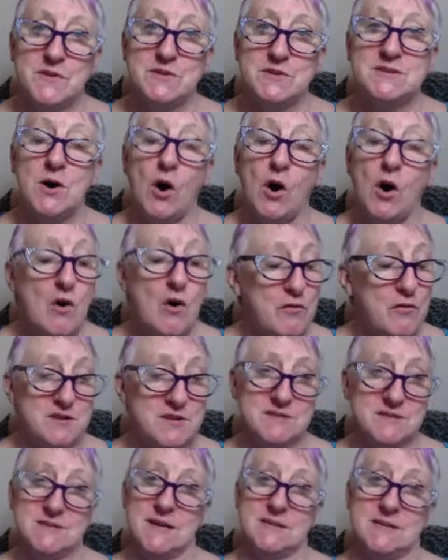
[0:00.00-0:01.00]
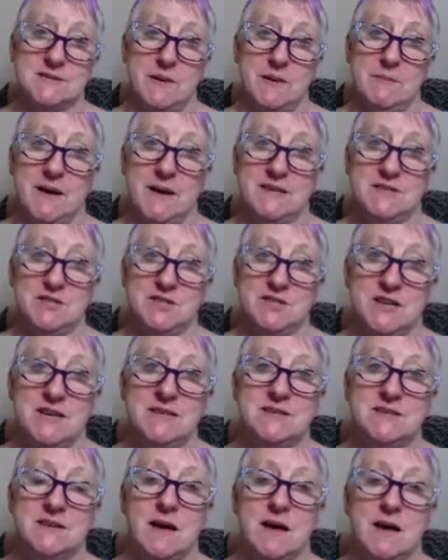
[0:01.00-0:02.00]
often sends me
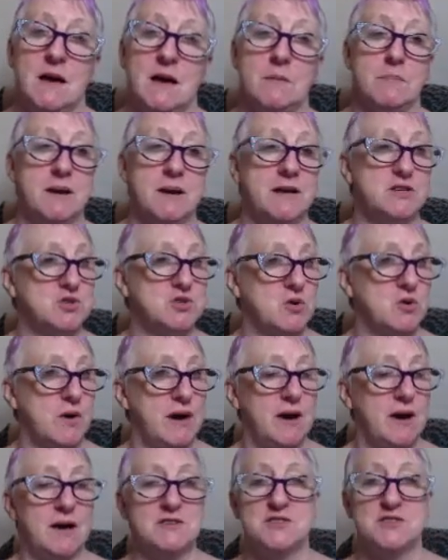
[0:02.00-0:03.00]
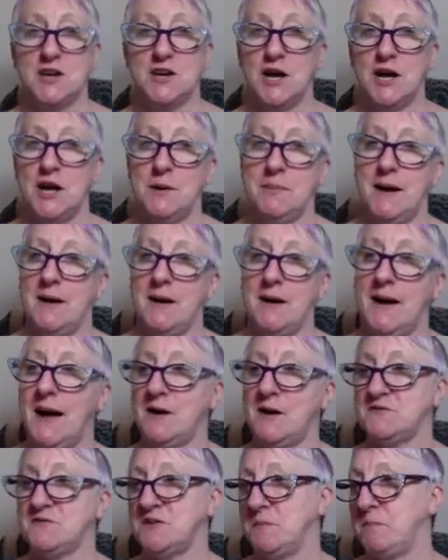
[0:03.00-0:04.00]
messages going, please join us to learn about
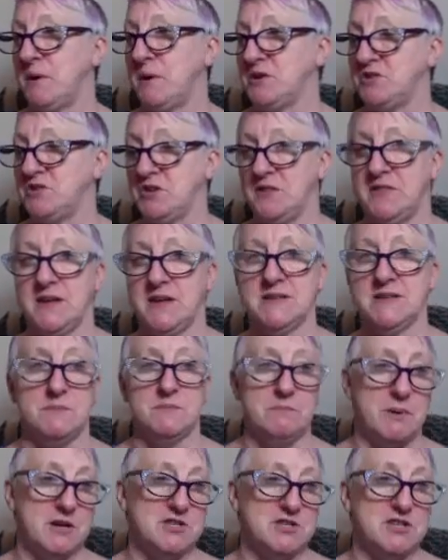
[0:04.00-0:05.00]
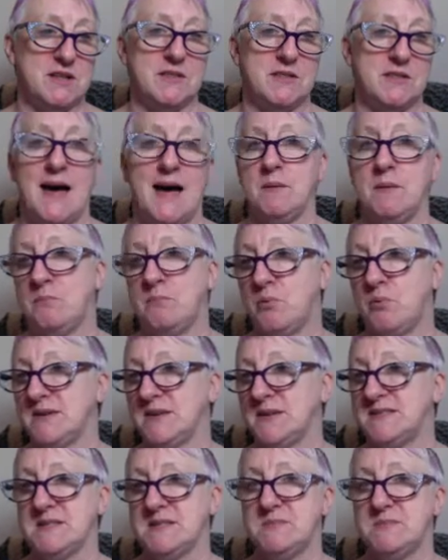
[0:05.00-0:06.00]
how to budget this and budget that and
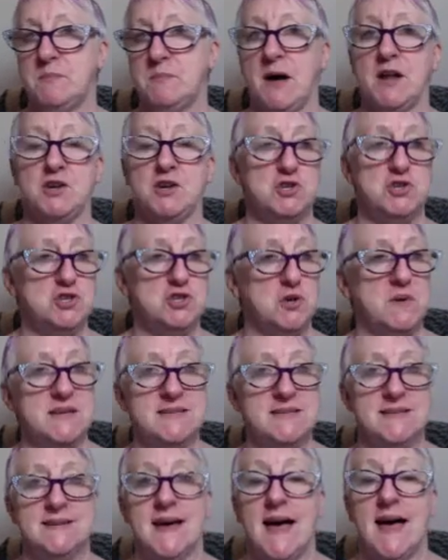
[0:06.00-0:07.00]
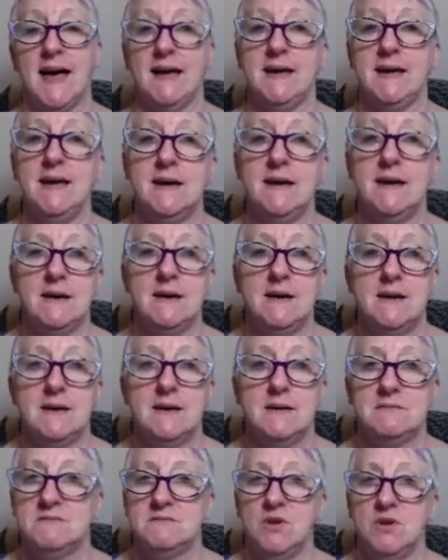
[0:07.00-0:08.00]
press this button and do it today.
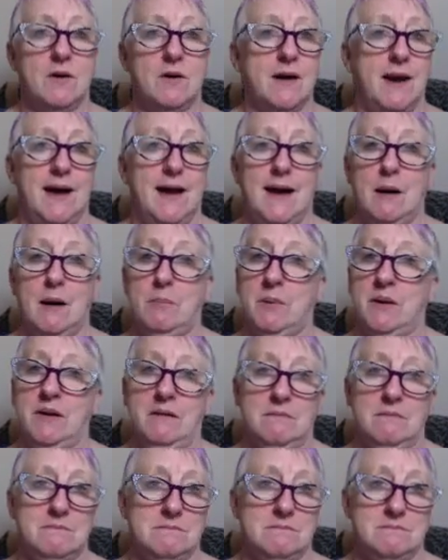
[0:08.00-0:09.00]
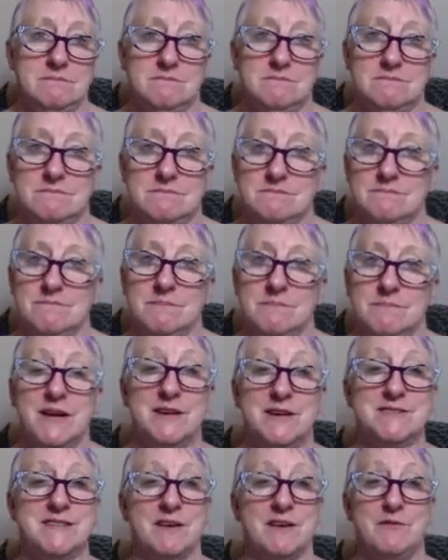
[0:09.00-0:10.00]
Not going to happen,
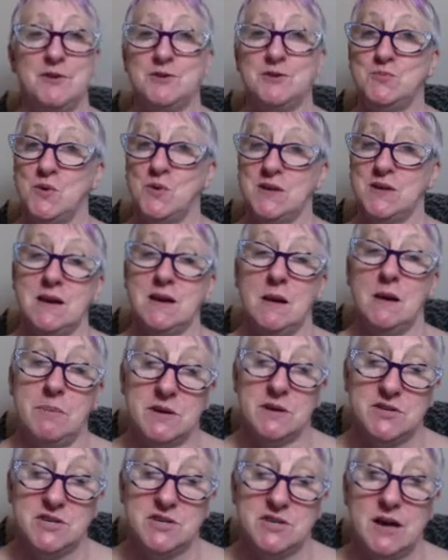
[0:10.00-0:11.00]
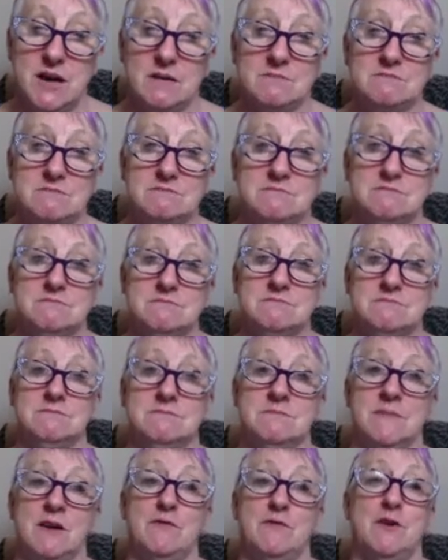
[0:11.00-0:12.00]
because they've used words like budget,
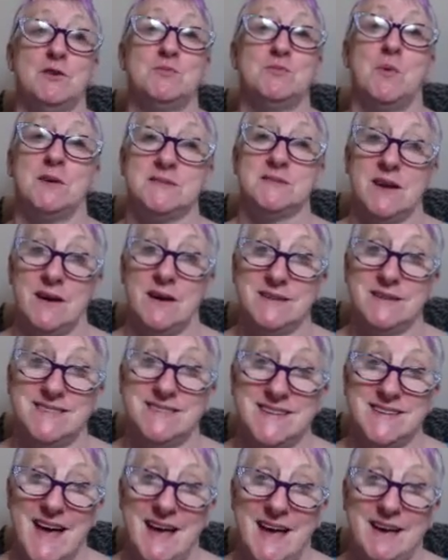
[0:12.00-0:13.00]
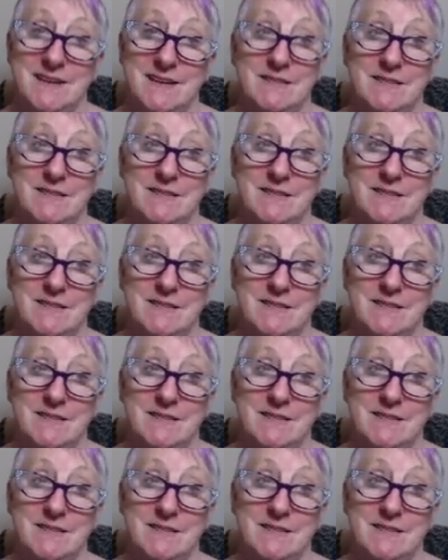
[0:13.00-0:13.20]
they've used words like today,